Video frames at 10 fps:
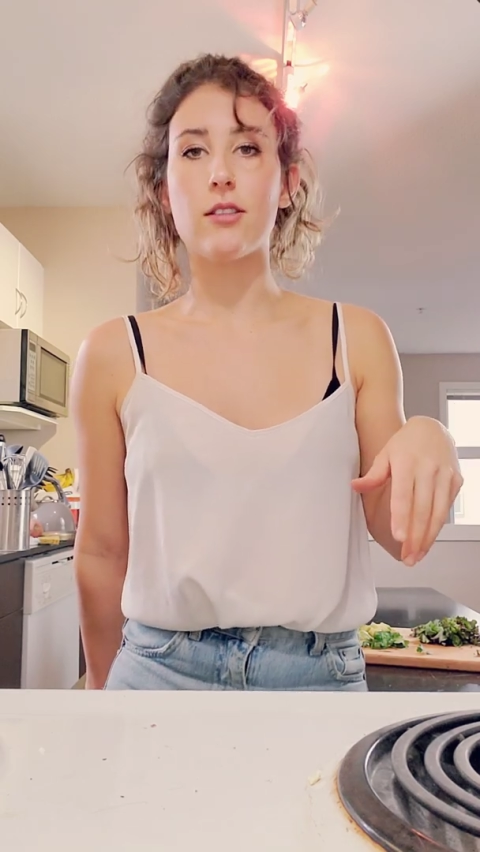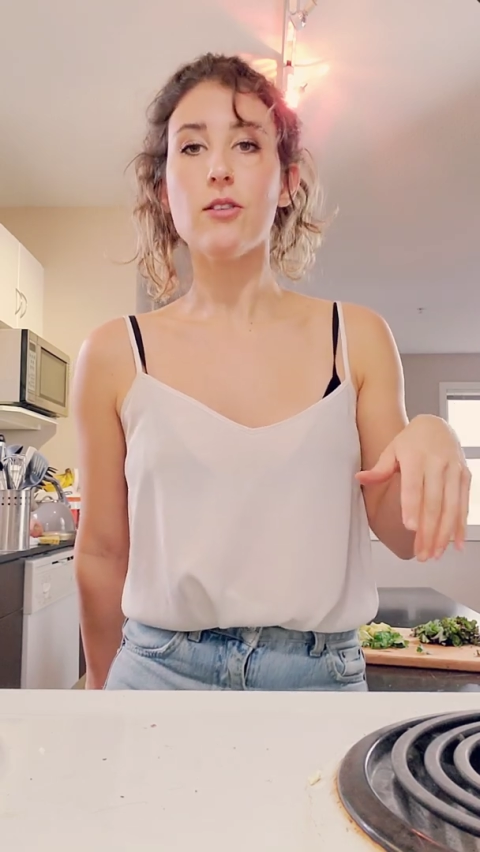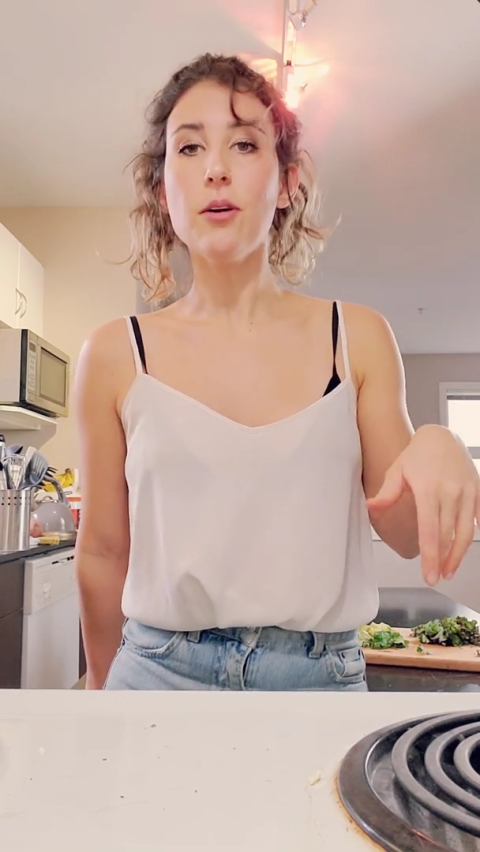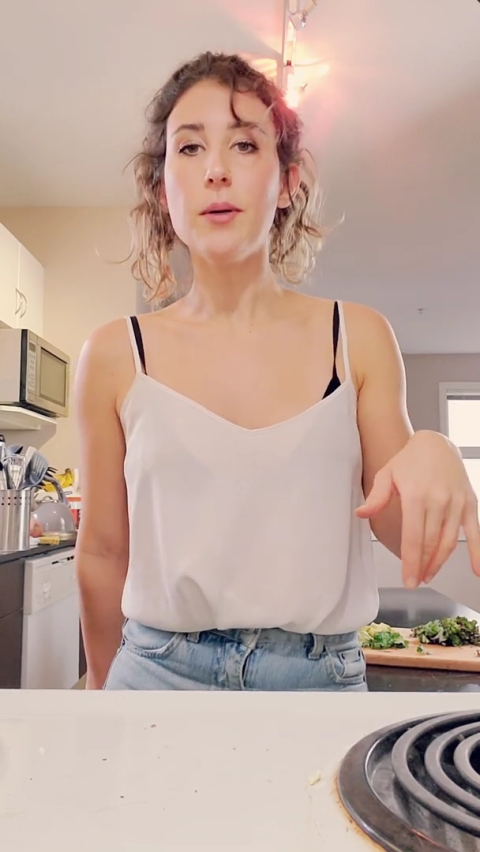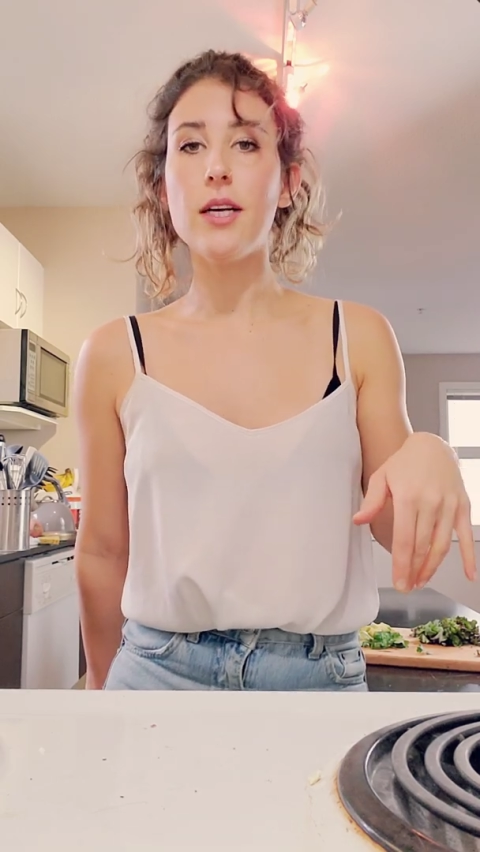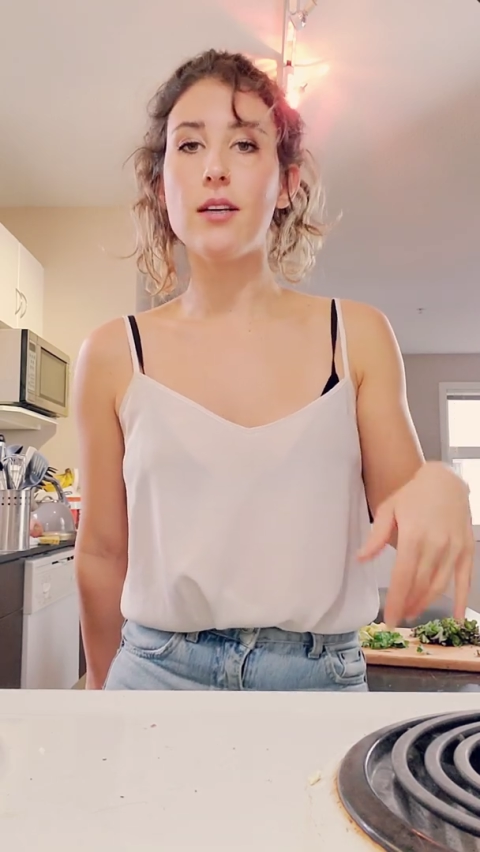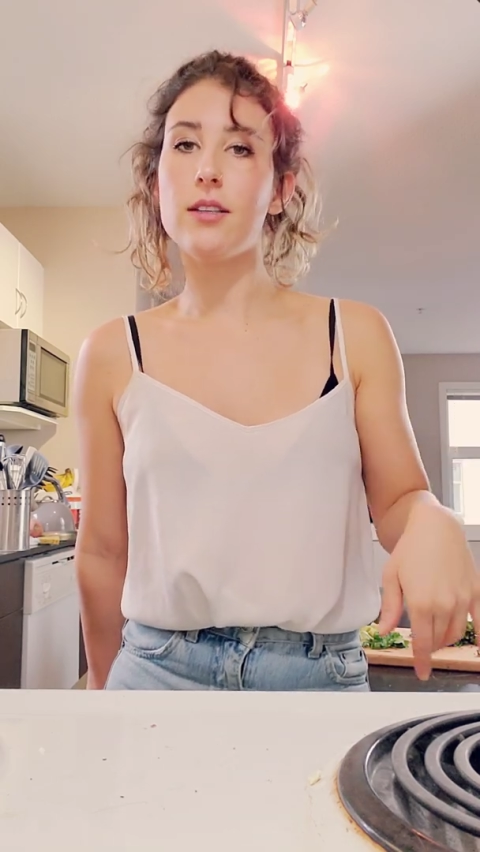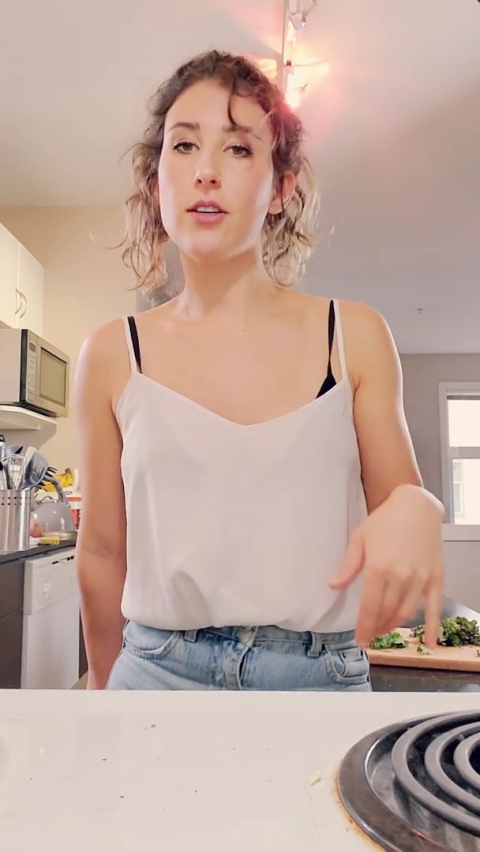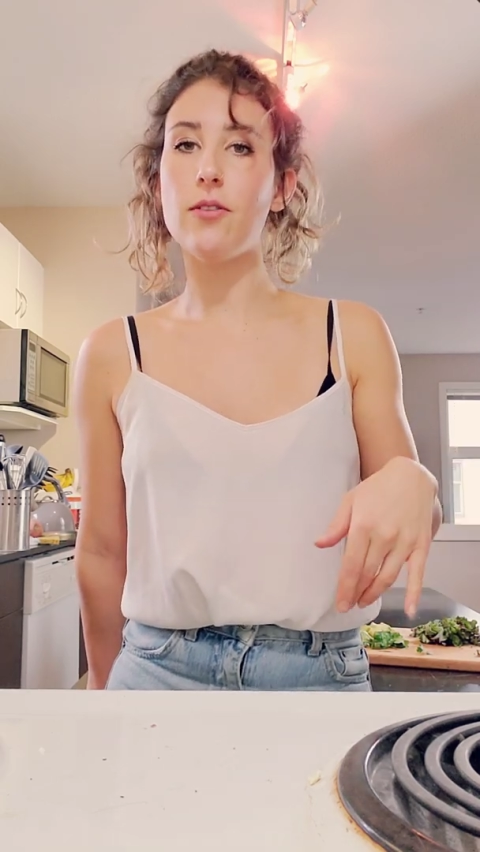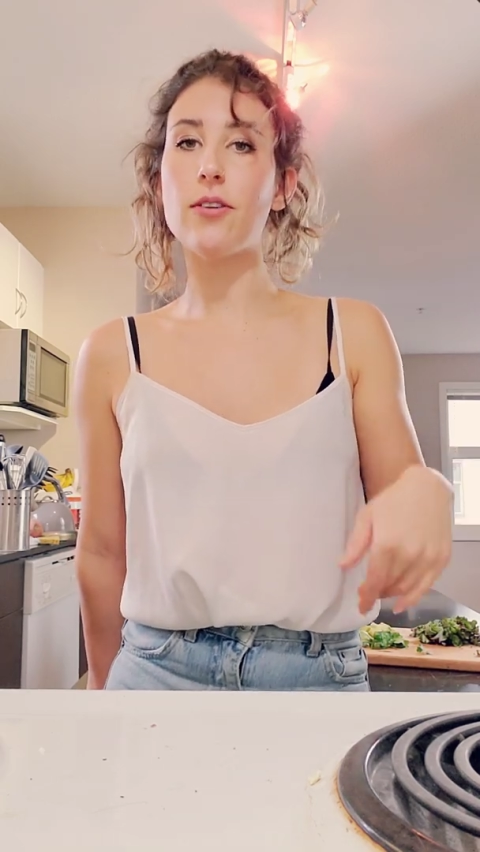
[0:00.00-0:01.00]
Stormy,
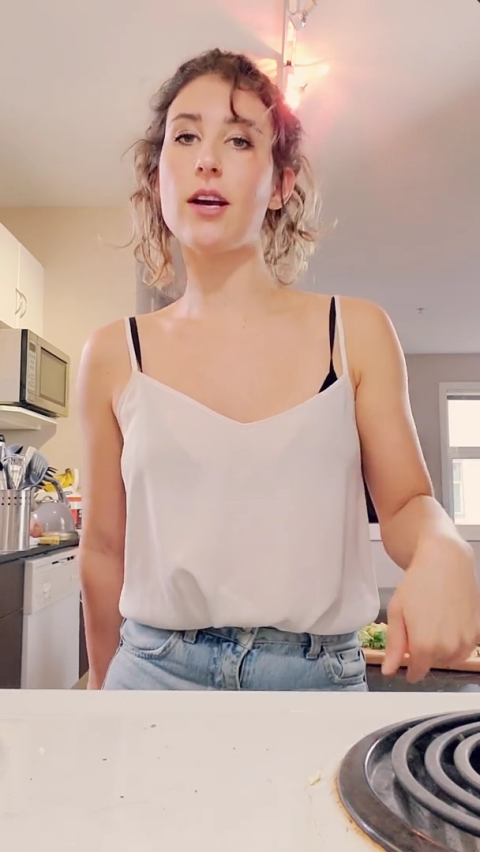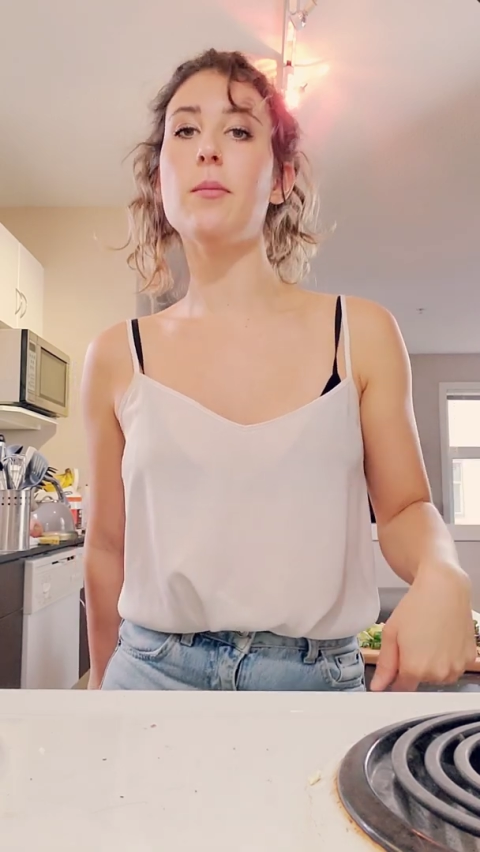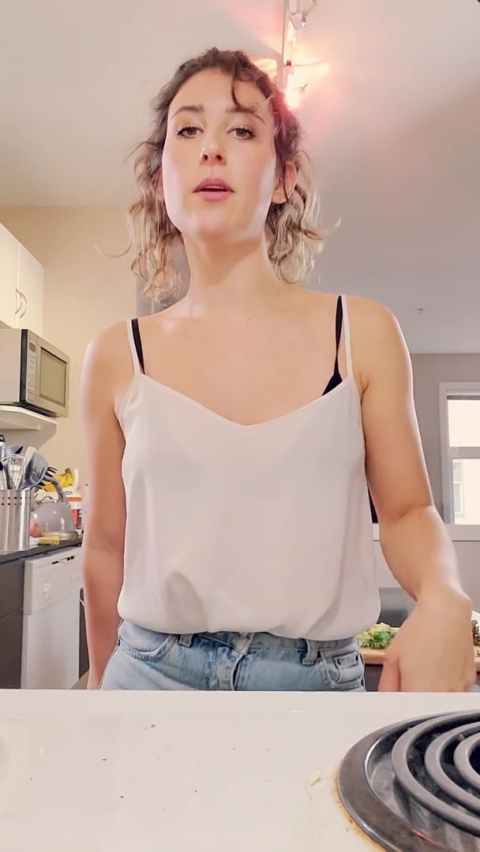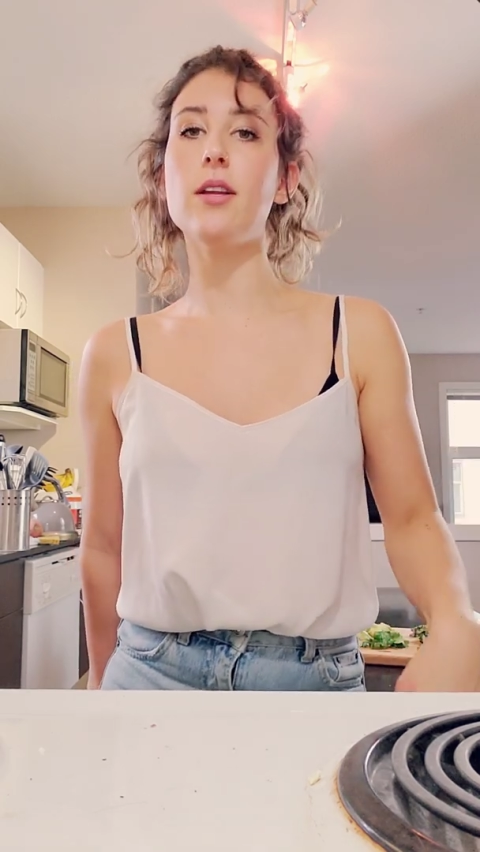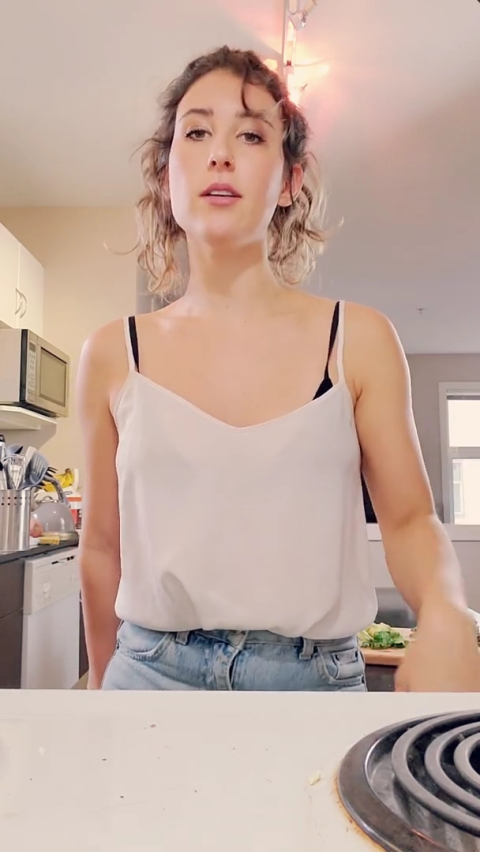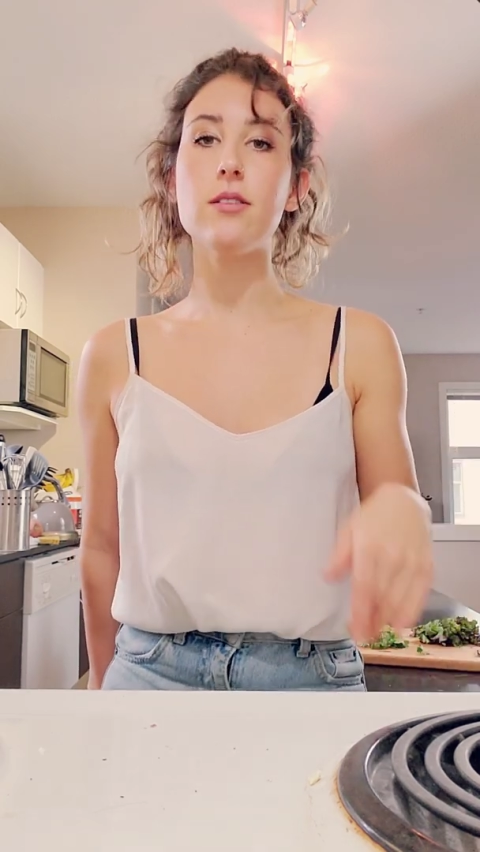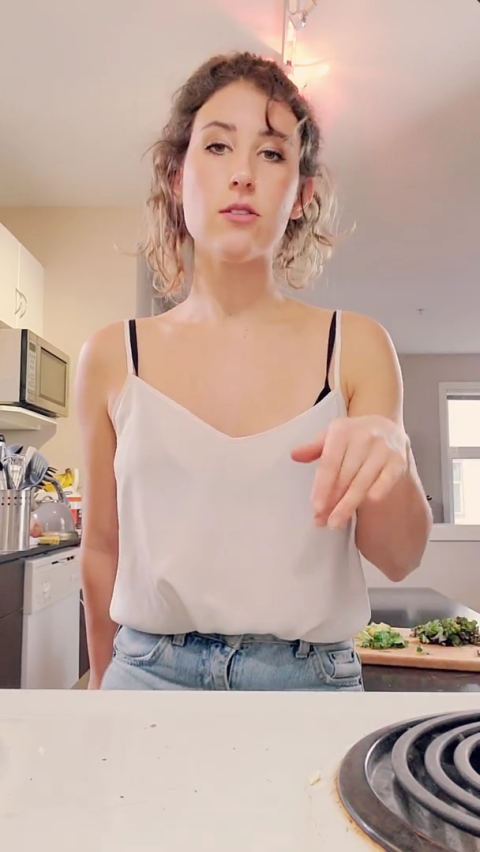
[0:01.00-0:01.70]
did you forget about this?